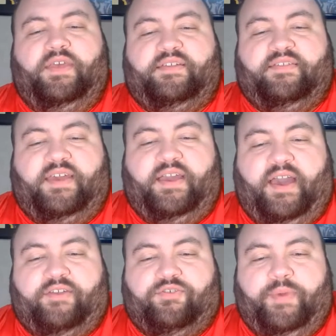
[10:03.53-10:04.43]
Thanks again,
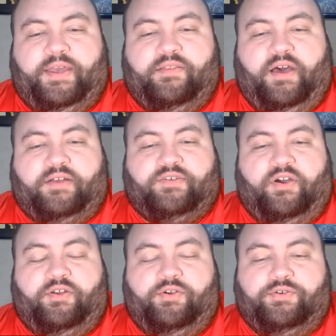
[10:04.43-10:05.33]
guys, for making Locked
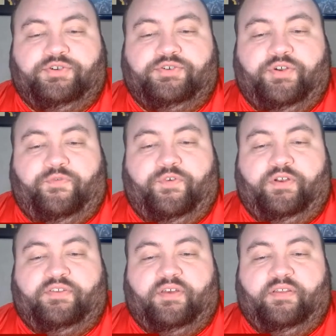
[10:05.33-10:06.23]
On Hoosiers your
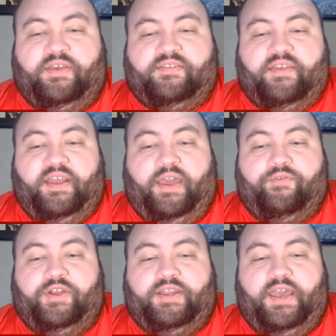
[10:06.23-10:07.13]
first listen
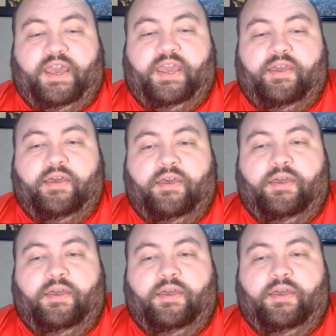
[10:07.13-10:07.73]
every day.